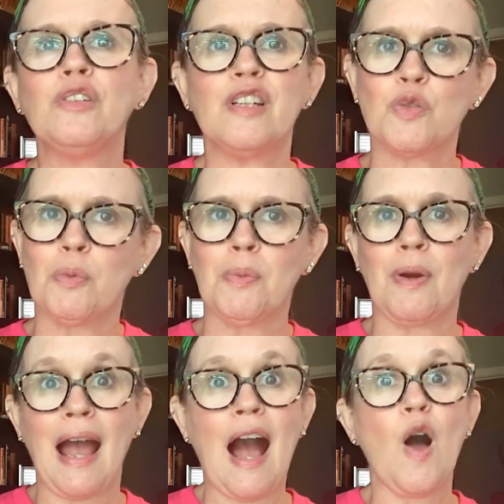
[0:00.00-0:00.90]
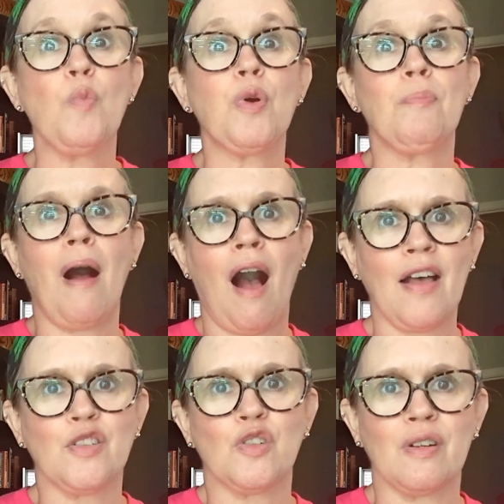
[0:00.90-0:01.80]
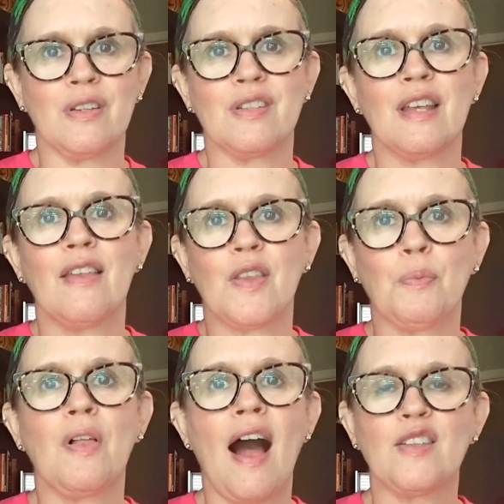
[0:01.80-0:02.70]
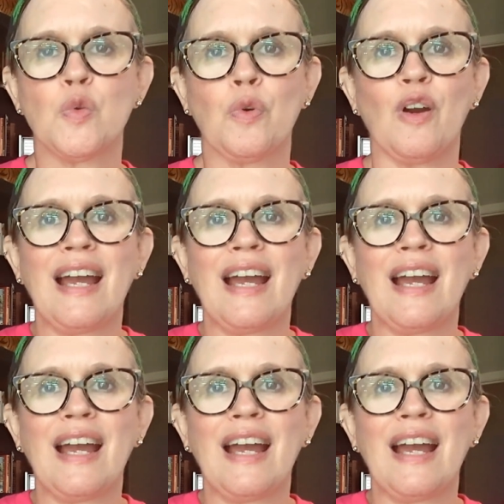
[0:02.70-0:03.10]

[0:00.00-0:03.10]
just remember how preposterous the plots were.